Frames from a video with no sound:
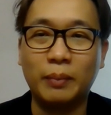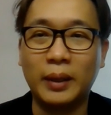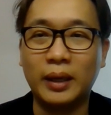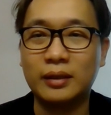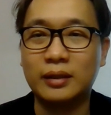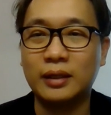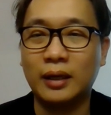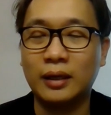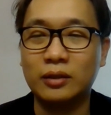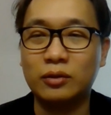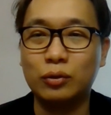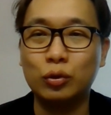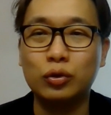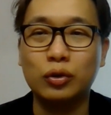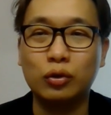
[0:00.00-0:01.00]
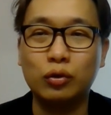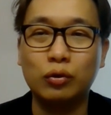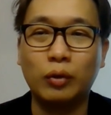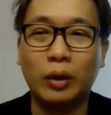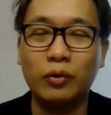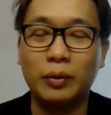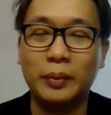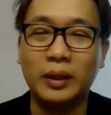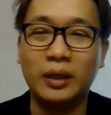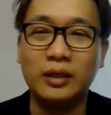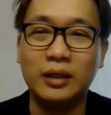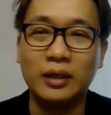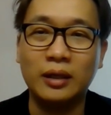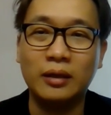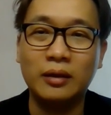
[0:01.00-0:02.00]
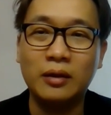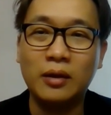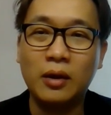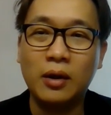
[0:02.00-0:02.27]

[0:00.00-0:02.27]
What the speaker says: But 2021 will be a year